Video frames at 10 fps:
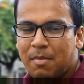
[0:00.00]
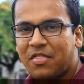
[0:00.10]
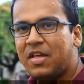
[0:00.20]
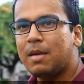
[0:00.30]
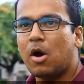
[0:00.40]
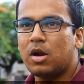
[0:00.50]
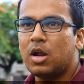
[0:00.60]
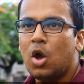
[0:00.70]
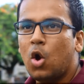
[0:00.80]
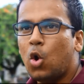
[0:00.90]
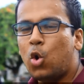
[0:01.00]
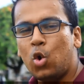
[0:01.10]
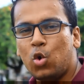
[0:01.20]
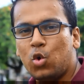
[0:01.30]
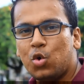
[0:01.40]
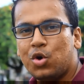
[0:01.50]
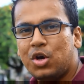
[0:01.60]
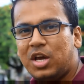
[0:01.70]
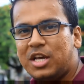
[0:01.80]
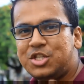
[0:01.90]
But think about it, who
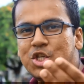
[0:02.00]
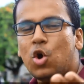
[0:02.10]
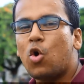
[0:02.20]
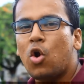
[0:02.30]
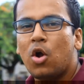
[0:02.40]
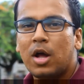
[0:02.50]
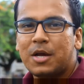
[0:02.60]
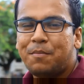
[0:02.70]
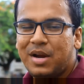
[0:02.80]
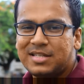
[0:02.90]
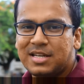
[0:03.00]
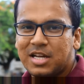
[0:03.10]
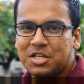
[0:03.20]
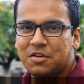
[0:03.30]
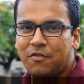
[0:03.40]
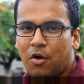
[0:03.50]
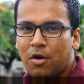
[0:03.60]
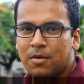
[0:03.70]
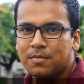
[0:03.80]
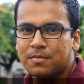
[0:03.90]
is your presentation for?